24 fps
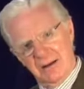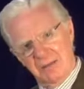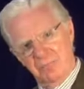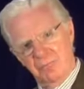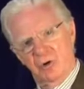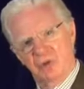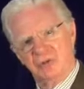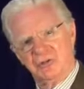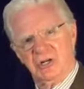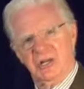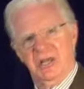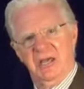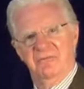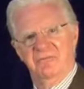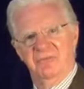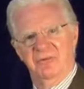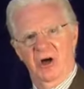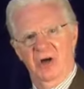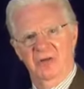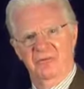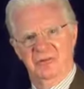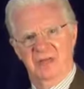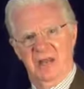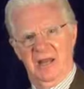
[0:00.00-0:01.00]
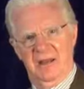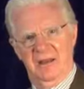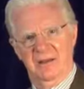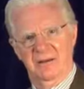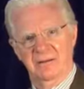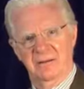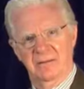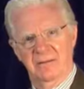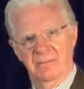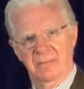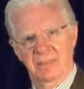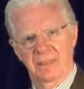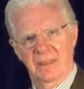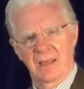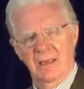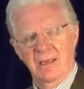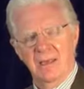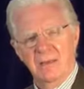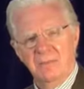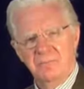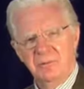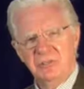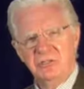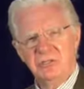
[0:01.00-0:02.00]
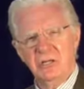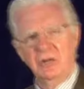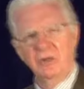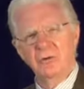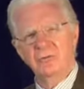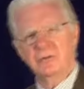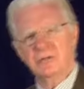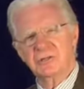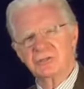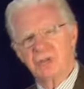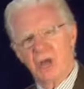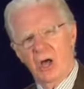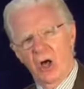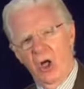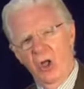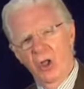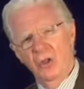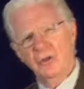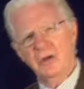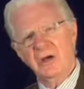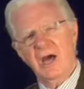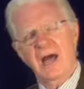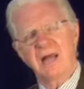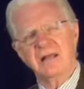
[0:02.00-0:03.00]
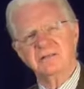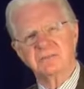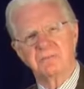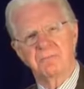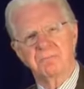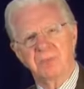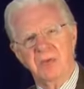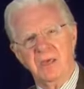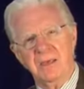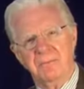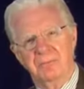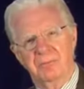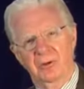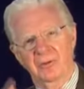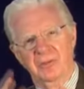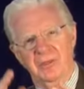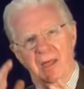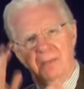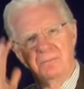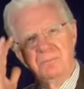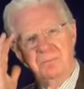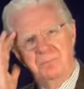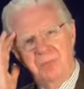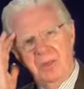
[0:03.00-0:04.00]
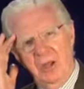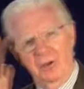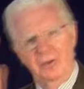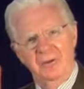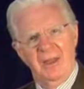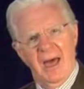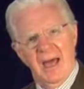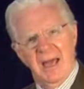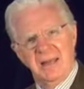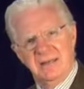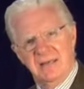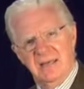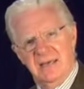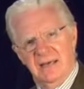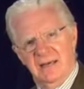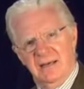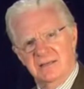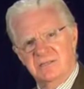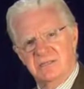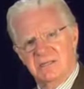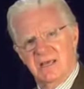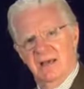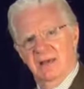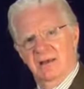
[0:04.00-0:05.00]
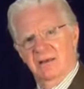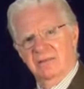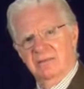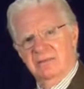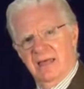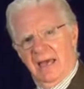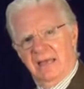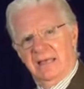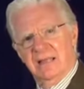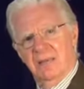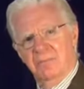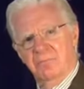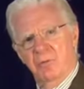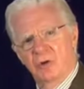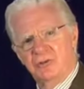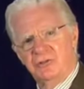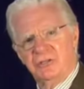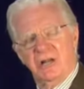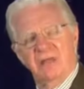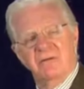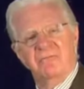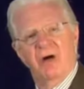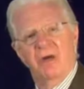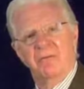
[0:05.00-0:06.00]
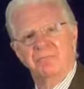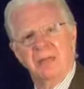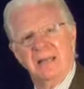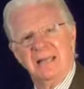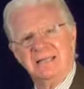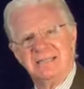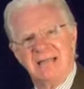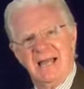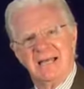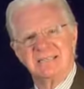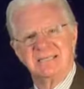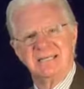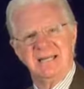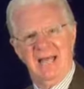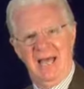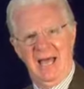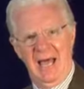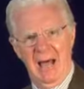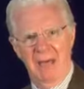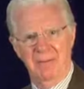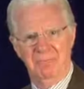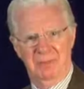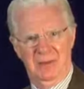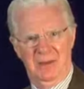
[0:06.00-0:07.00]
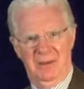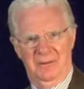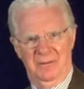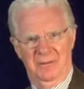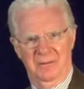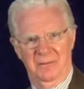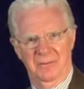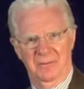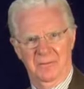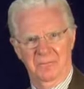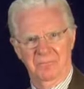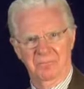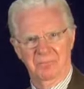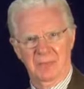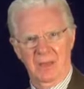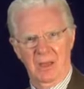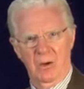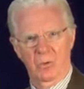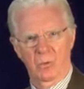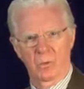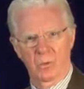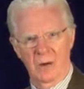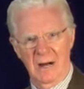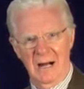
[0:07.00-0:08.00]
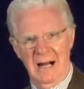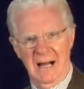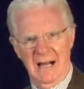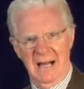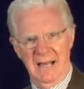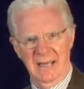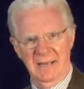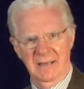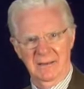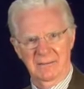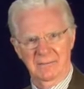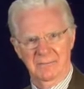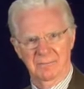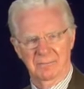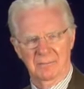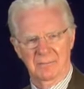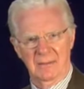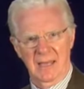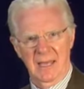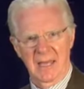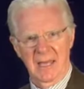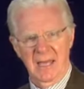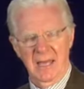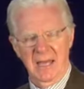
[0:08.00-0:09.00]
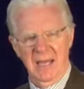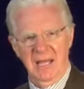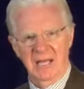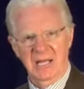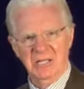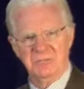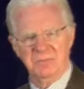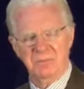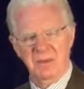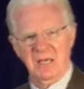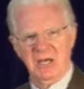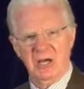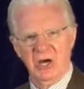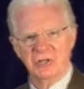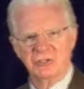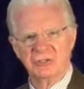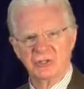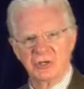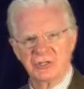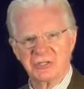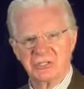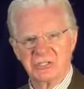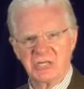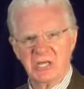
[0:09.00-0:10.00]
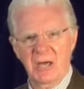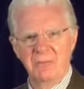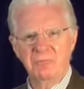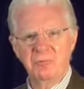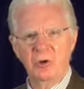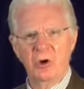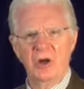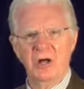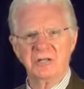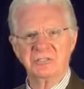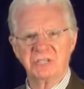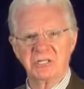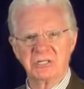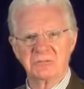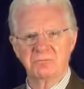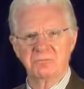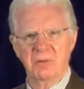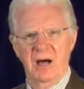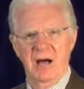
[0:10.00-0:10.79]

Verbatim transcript: get emotionally involved in it. But you know, there's all kinds of people that build ideas, they get emotionally involved, but it doesn't happen. Why? It's because your subconscious